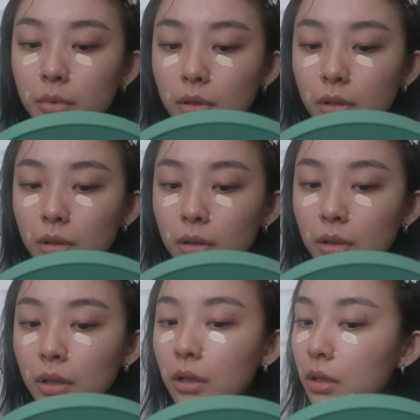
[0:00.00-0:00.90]

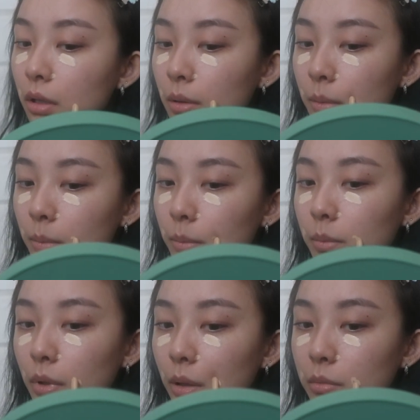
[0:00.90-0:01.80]
foundation
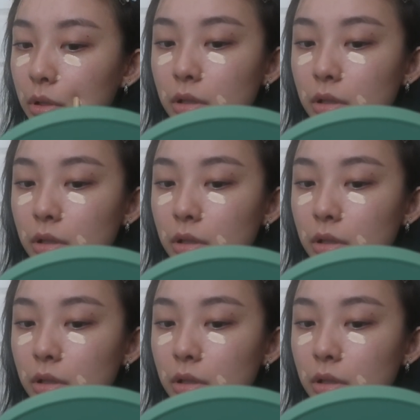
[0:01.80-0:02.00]
because